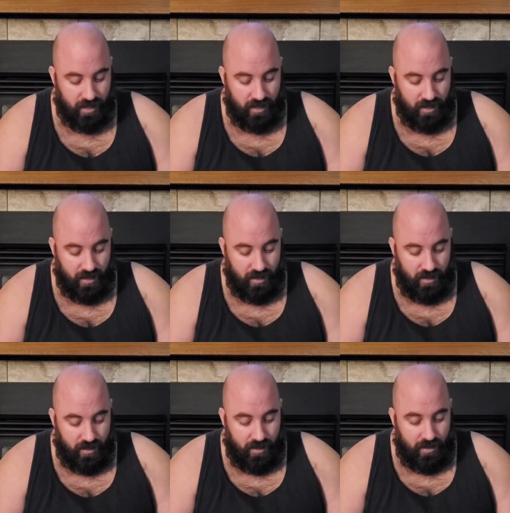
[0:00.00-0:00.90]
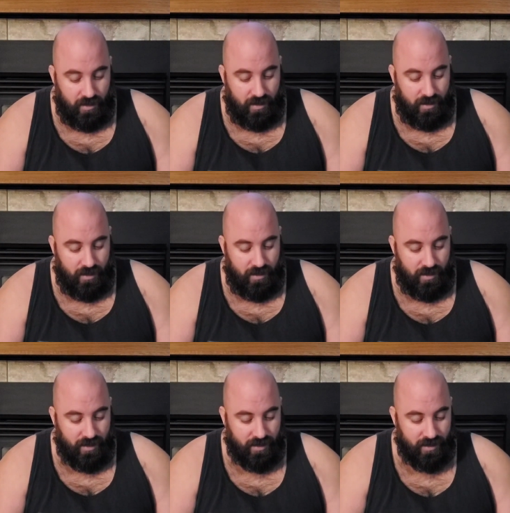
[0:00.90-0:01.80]

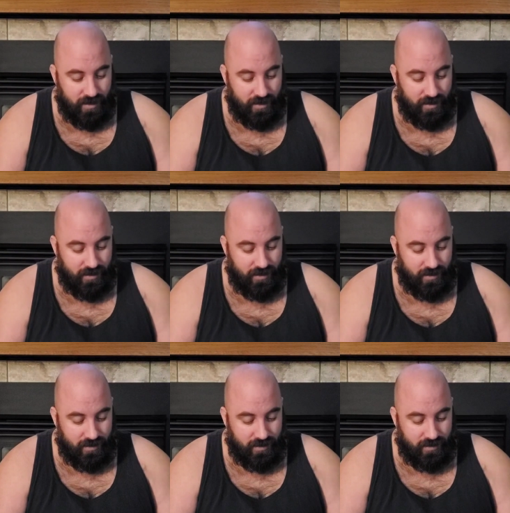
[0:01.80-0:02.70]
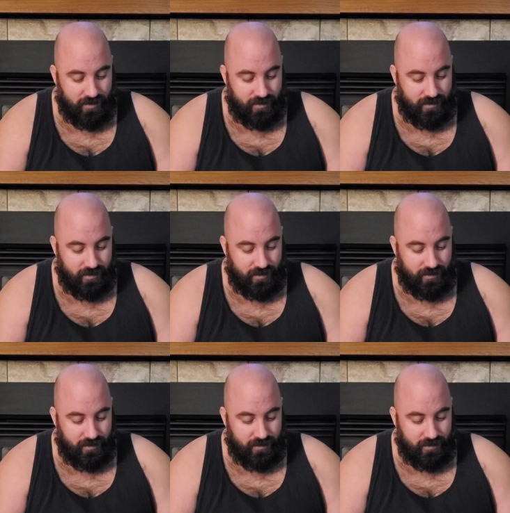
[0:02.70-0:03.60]

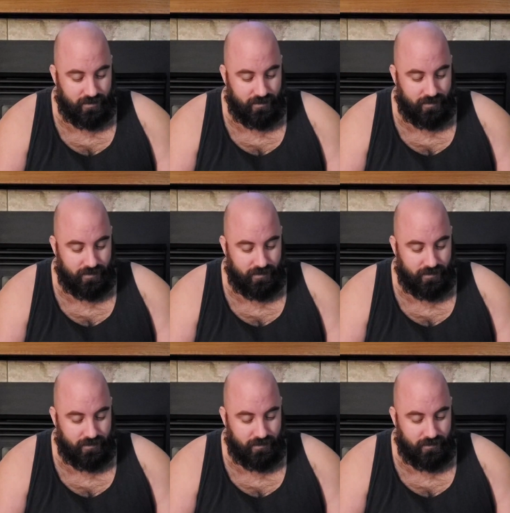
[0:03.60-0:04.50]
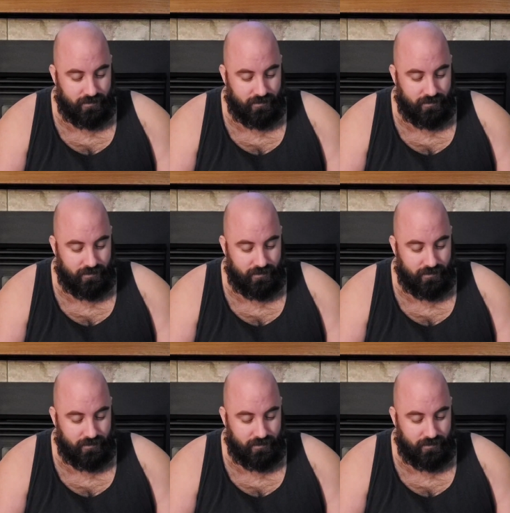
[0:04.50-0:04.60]
[no speech]